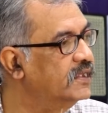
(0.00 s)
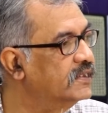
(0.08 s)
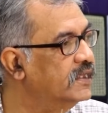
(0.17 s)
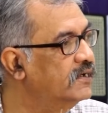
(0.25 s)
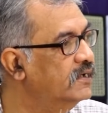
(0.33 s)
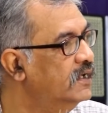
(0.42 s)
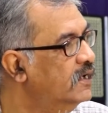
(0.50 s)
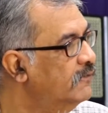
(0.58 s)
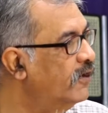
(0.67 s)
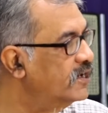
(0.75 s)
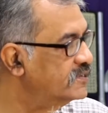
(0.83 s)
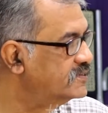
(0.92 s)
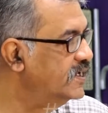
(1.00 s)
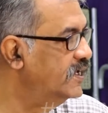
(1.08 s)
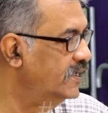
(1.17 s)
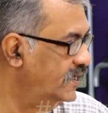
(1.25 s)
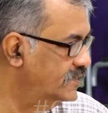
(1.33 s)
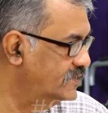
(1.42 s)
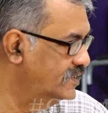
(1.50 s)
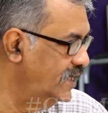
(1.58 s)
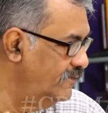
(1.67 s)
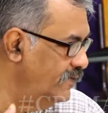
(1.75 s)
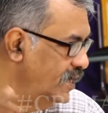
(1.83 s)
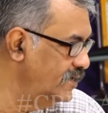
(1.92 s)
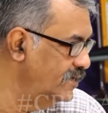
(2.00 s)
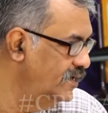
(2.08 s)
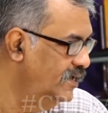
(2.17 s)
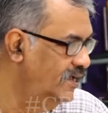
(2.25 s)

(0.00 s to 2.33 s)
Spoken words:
in the forest areas. They were